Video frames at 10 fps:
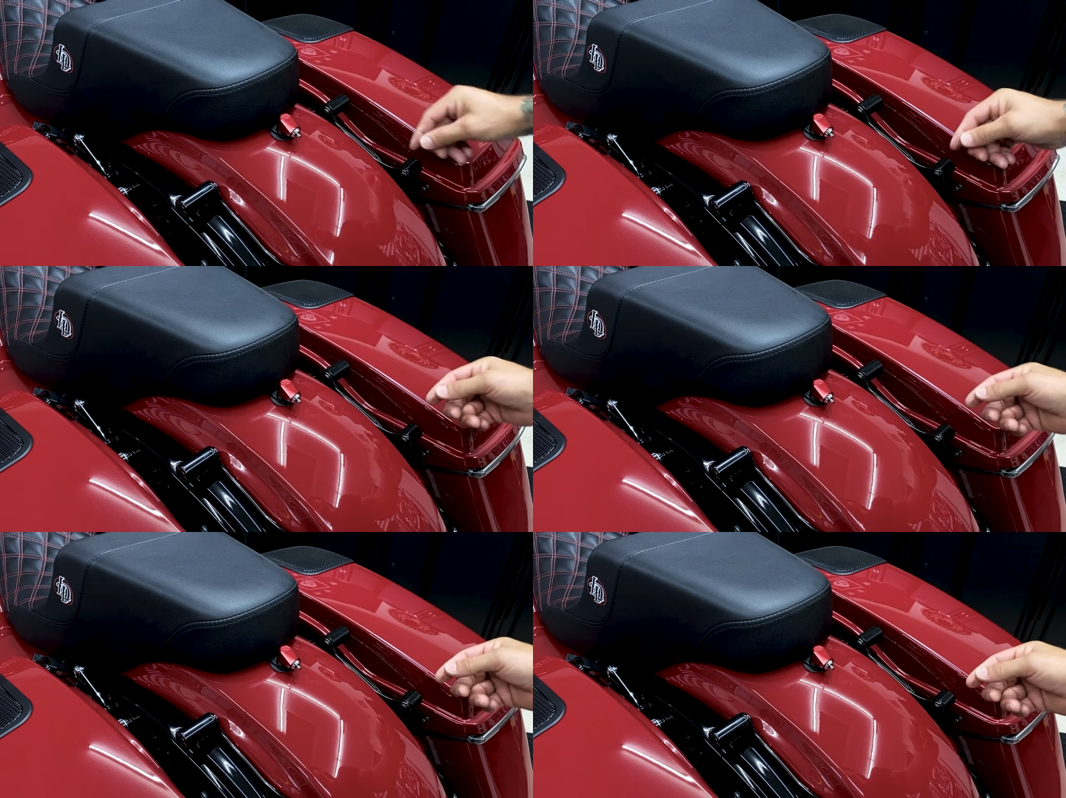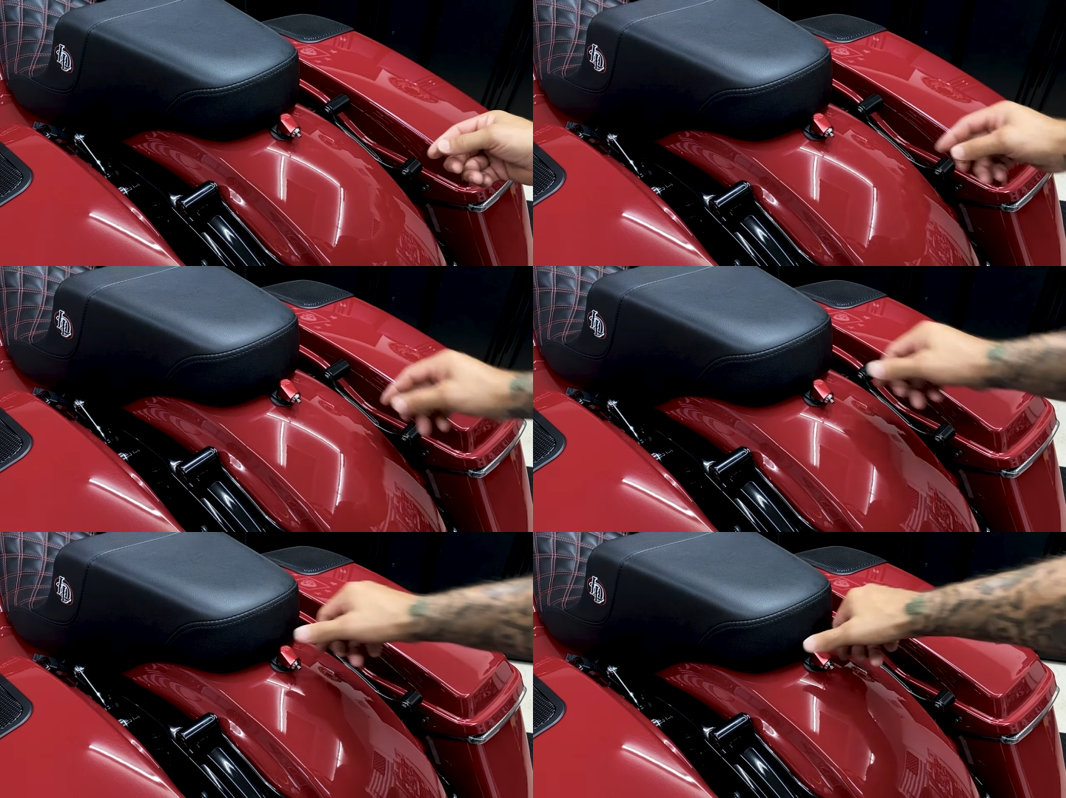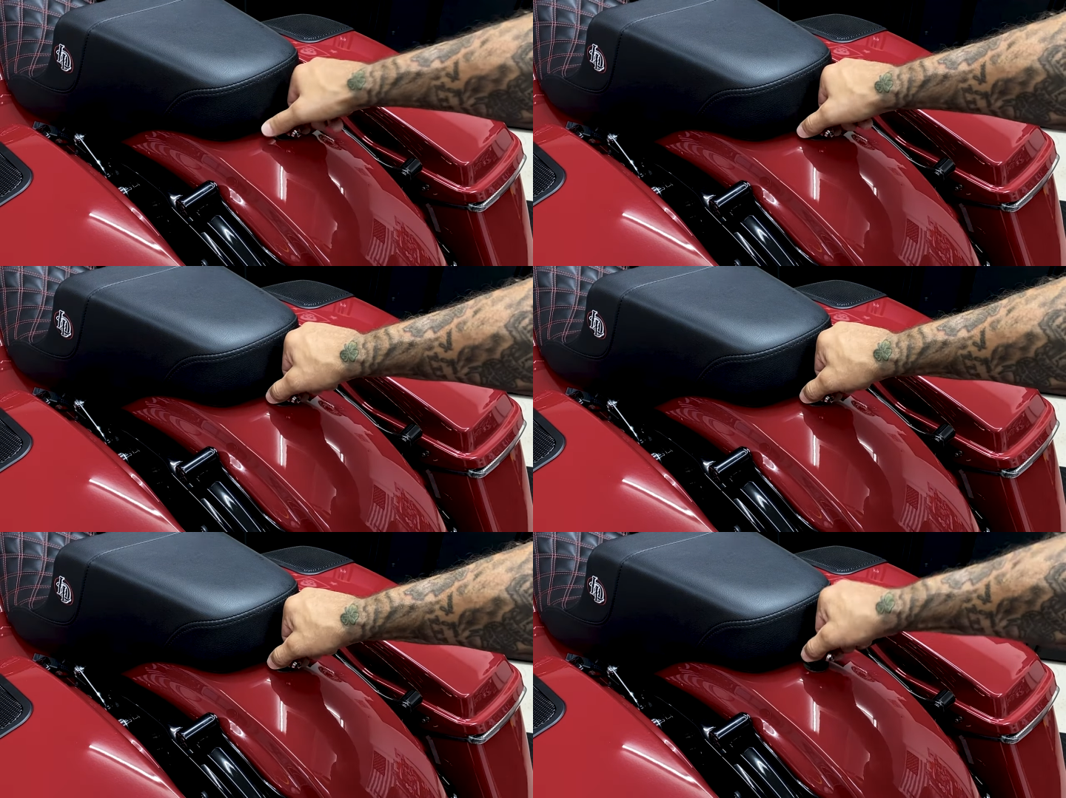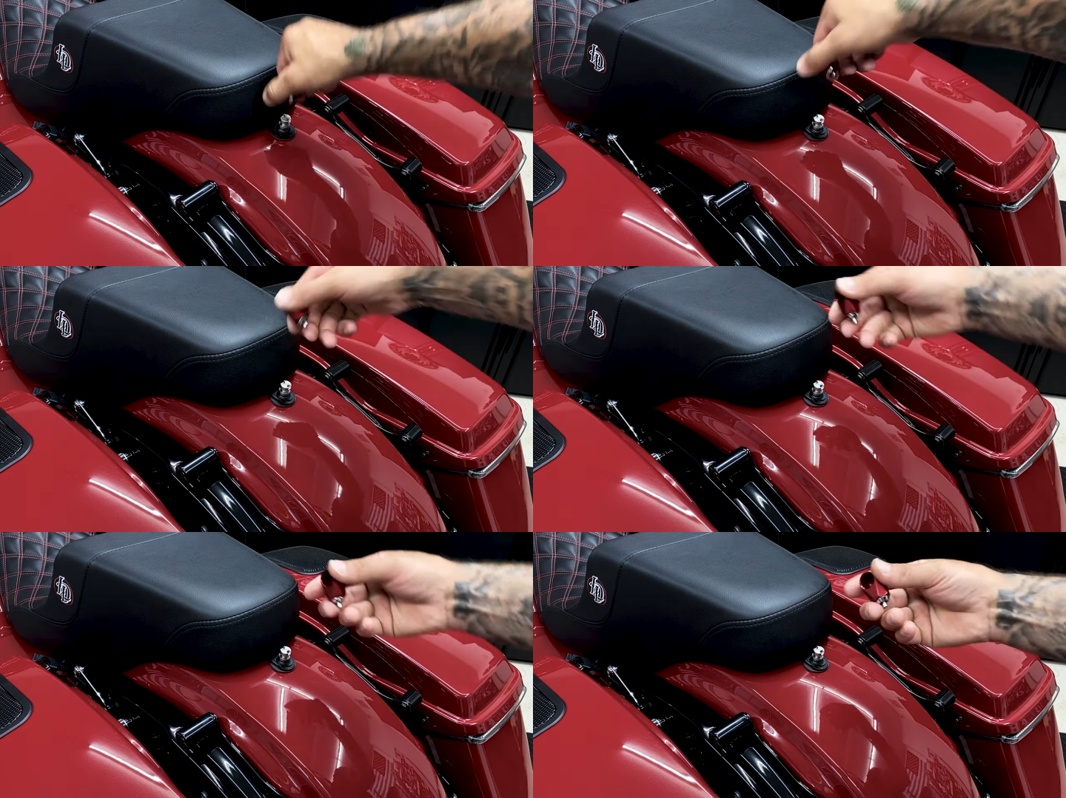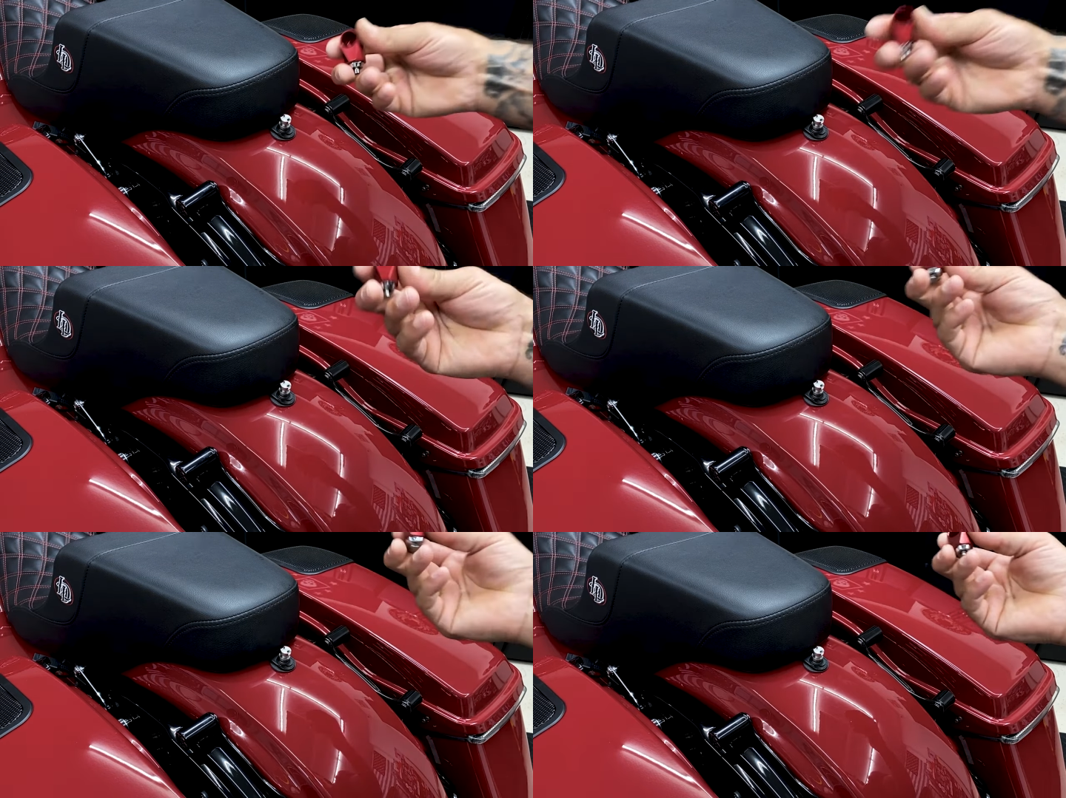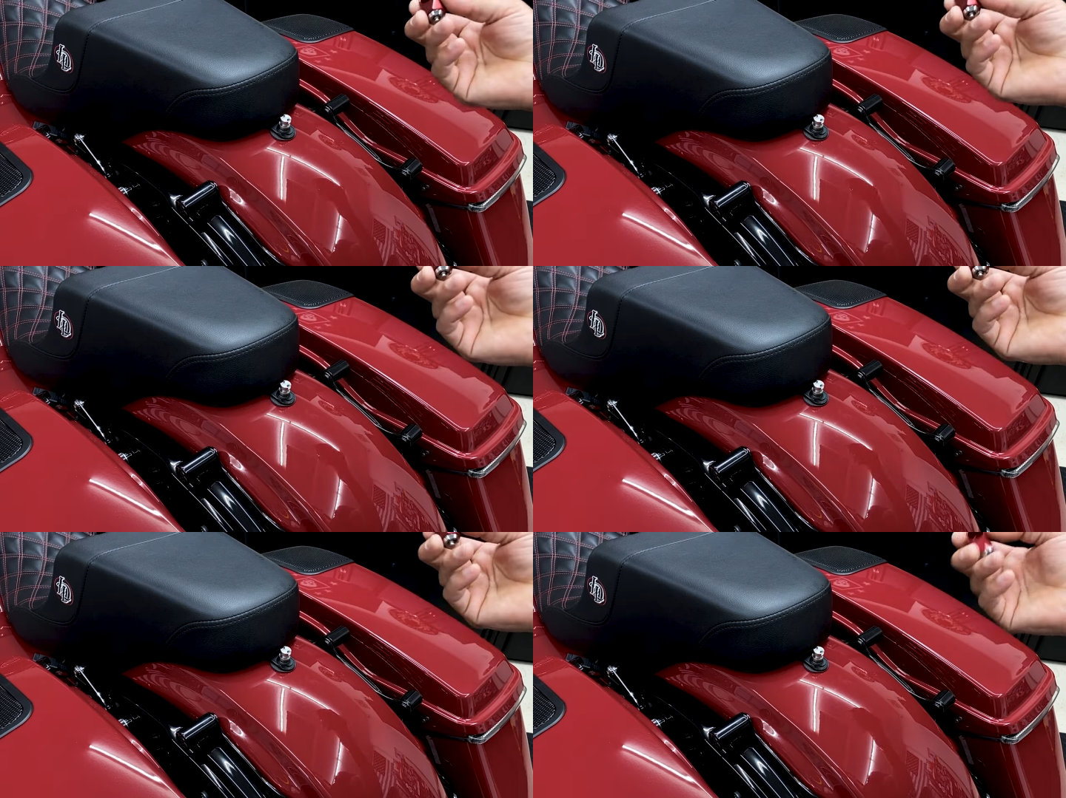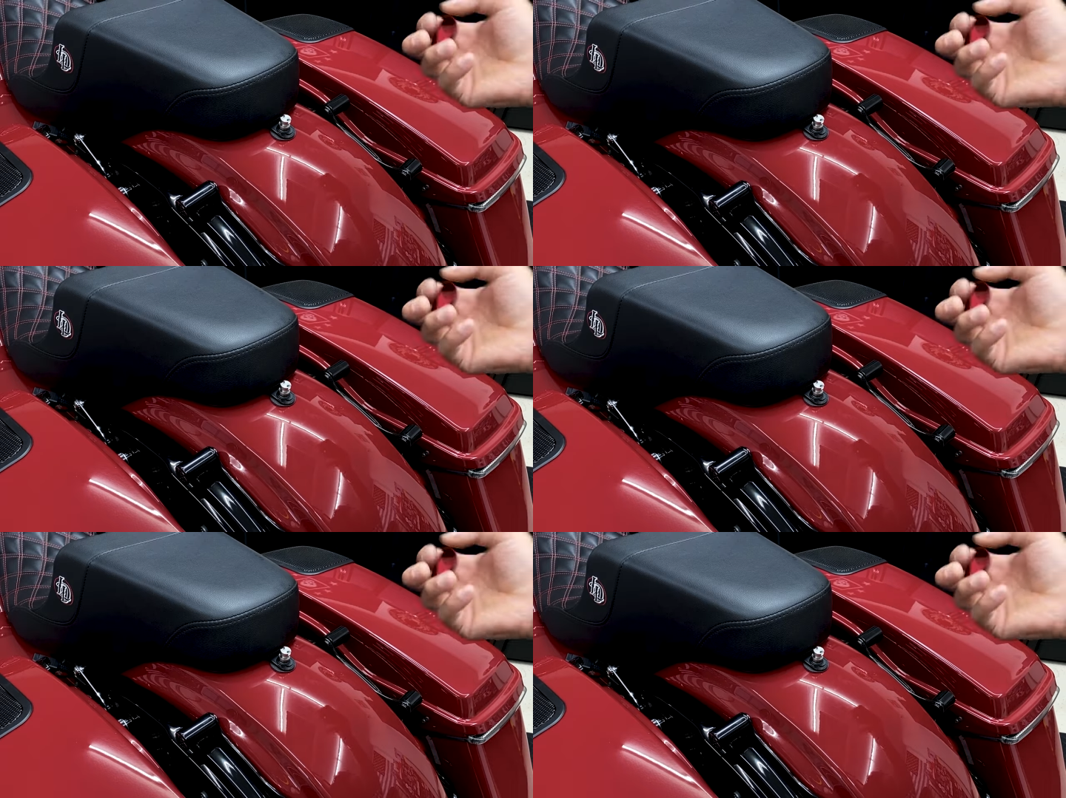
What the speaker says: [unreadable: no face in view]